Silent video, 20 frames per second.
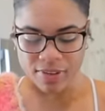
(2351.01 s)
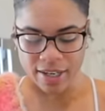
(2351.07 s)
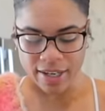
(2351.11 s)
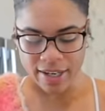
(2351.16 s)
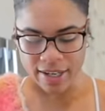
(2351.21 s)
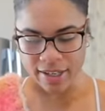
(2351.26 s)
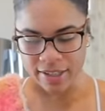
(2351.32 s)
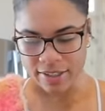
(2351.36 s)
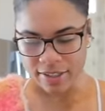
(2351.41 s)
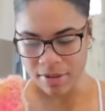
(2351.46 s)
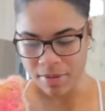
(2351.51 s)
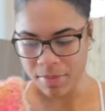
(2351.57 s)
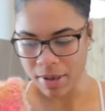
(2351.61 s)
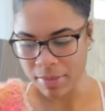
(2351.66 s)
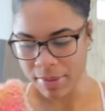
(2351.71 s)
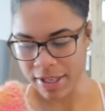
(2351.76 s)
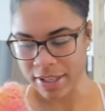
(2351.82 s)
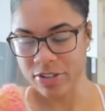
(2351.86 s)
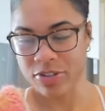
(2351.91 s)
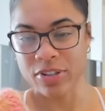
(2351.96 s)
and my
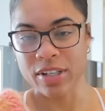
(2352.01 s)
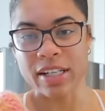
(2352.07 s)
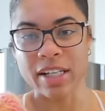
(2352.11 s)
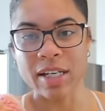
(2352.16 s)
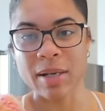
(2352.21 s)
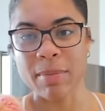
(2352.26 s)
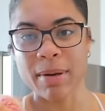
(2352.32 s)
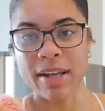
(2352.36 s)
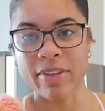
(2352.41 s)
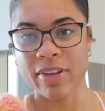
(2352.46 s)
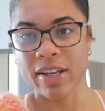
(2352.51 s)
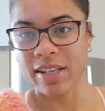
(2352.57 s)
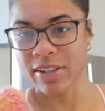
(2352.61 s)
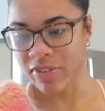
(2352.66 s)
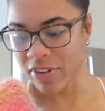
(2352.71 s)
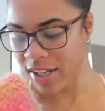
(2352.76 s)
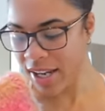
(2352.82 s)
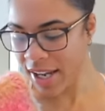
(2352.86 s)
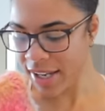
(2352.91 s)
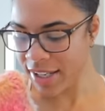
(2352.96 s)
manager needed it by the end
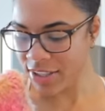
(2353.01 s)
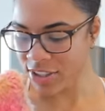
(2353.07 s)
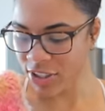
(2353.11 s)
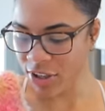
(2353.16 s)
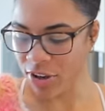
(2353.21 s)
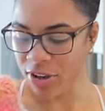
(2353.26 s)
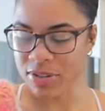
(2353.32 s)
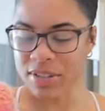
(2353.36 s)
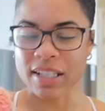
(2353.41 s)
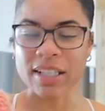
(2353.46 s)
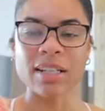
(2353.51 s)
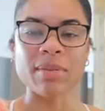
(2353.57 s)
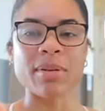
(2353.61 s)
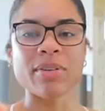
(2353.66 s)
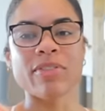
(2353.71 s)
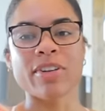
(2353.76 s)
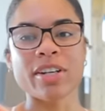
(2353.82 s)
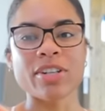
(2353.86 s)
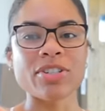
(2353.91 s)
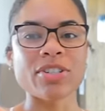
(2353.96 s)
of the day, so I was like, let me
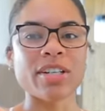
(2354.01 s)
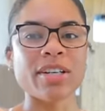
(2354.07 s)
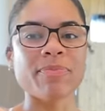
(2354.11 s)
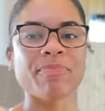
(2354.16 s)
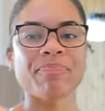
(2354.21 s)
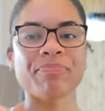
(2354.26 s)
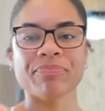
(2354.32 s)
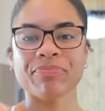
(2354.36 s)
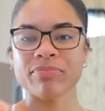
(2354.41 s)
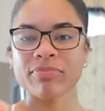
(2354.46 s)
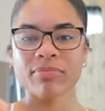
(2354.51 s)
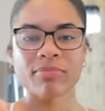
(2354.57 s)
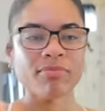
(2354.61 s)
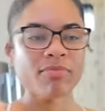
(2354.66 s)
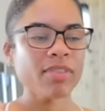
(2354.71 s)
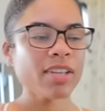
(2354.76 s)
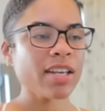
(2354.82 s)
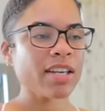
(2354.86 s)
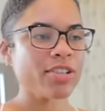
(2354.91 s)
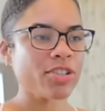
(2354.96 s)
finish it.
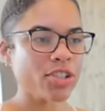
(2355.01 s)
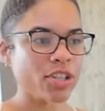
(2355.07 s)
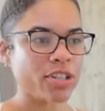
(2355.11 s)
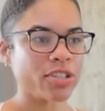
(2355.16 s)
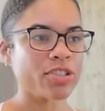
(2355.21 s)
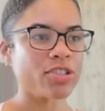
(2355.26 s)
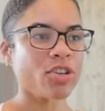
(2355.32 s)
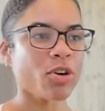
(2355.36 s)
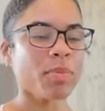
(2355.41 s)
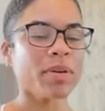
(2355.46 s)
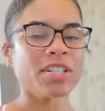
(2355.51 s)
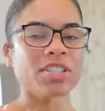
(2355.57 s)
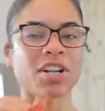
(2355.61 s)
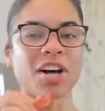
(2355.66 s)
took so much